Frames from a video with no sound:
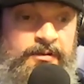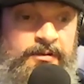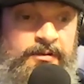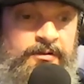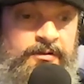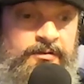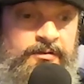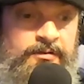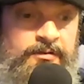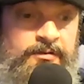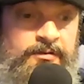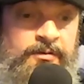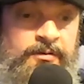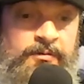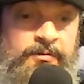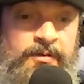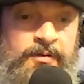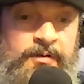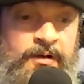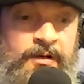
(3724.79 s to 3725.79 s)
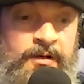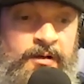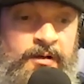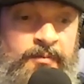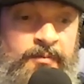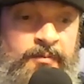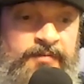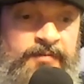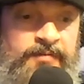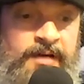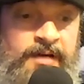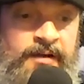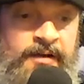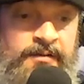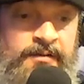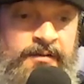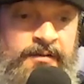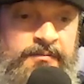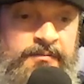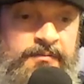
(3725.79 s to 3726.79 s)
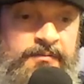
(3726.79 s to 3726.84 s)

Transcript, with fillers: So um, I've kind of